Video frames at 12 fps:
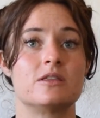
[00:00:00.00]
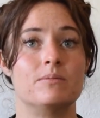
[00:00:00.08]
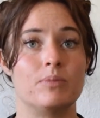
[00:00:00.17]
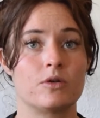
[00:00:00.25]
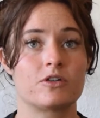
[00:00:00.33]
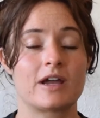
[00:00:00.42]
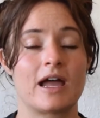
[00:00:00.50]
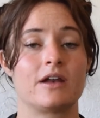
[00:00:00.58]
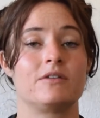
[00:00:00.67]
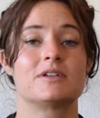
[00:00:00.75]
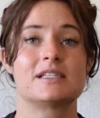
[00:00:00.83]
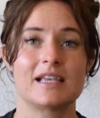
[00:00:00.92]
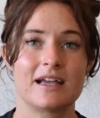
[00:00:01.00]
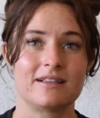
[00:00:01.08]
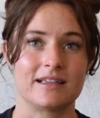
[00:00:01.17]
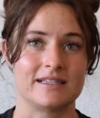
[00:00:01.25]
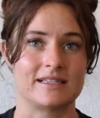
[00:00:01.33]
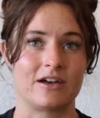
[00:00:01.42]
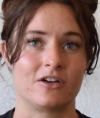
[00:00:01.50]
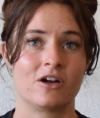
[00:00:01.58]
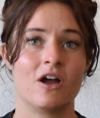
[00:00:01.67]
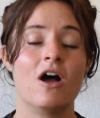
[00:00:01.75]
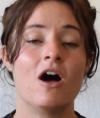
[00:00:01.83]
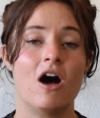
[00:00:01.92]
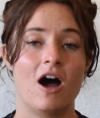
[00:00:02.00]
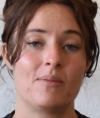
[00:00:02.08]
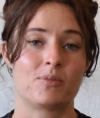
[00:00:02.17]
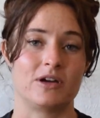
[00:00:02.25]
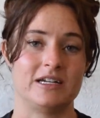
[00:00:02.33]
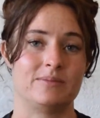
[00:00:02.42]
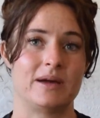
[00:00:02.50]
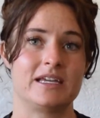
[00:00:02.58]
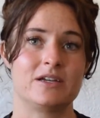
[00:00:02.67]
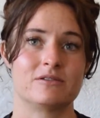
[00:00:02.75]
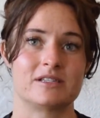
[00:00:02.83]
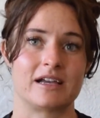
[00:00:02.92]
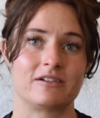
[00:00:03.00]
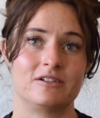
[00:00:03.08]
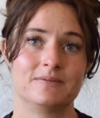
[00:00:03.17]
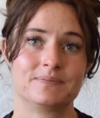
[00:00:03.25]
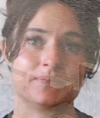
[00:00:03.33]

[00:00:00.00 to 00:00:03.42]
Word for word: the Boulder County Recycling Center, operated by EcoCycle.